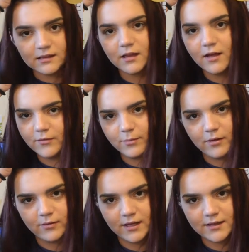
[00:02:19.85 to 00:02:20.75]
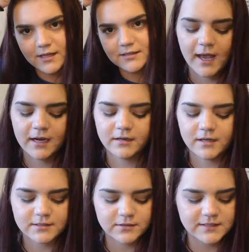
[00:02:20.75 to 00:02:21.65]
I love a bow like this. And it
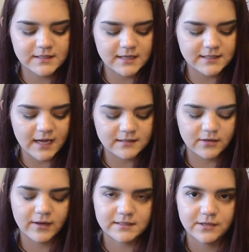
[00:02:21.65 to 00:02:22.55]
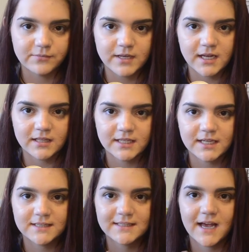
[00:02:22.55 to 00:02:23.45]
also says XOXO Mini on the
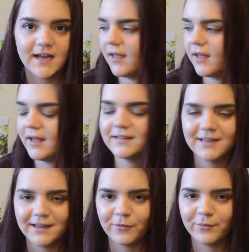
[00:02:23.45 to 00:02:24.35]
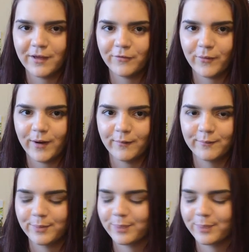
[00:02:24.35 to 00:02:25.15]
inside. I take it with me everywhere.